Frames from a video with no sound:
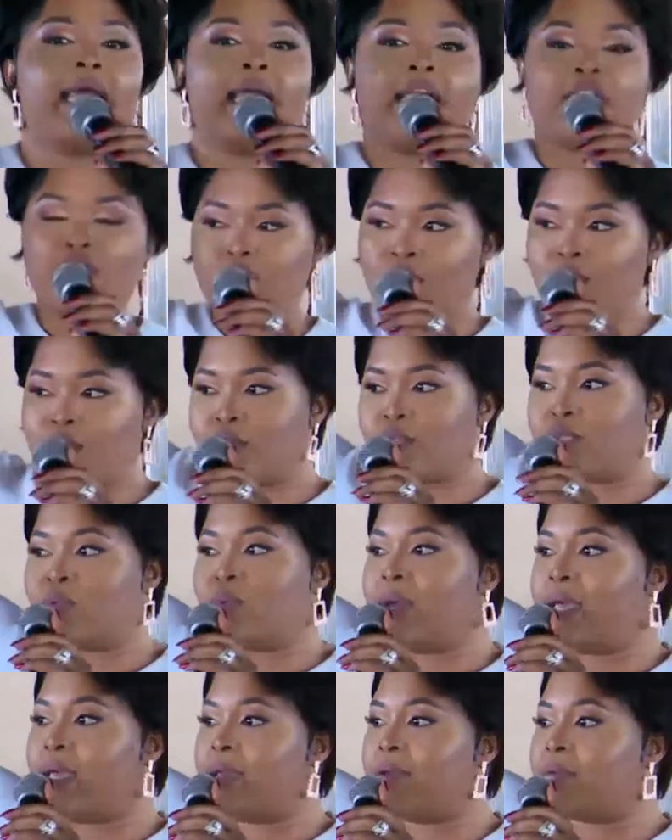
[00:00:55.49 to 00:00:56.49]
is loosed
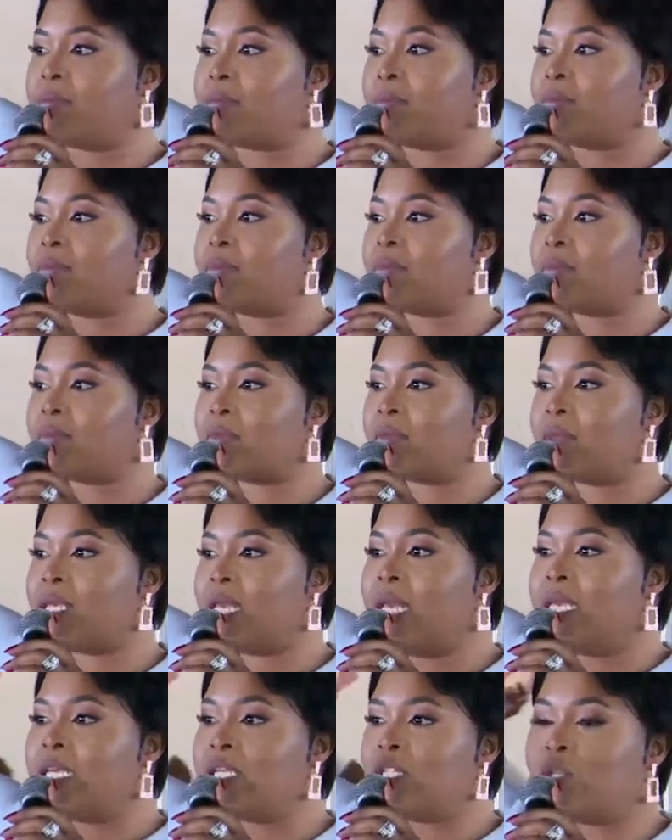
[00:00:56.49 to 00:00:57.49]
where?
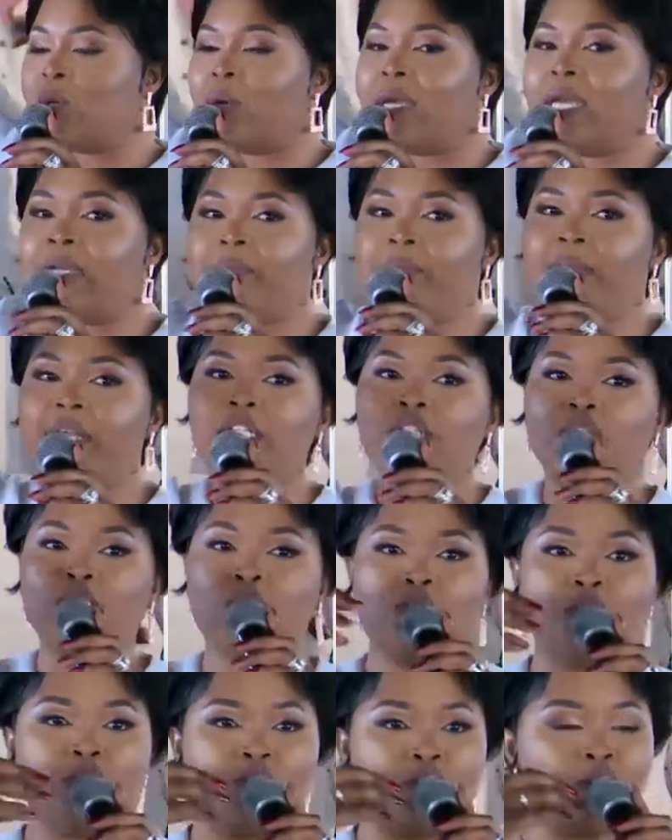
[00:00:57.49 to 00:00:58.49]
So it means
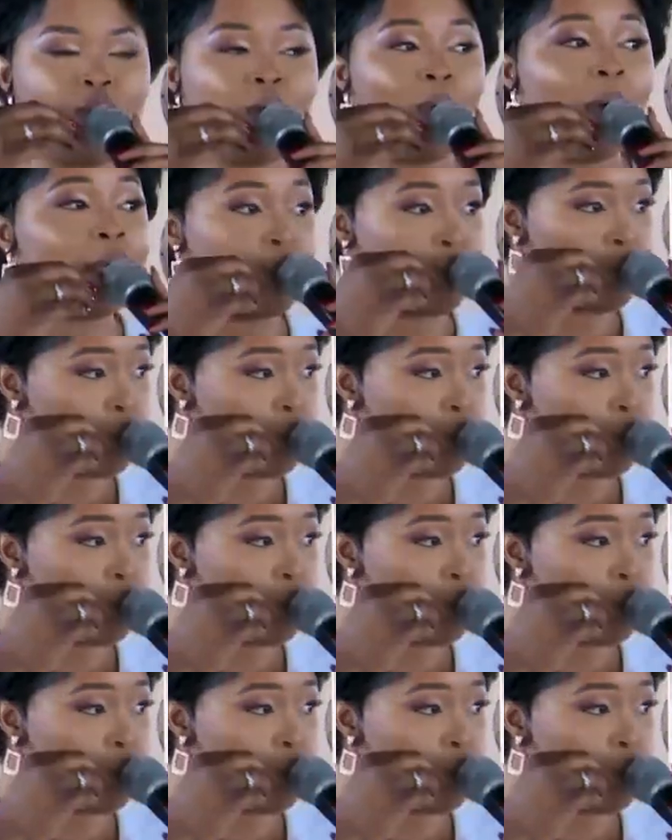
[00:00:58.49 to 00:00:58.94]
you need to do what?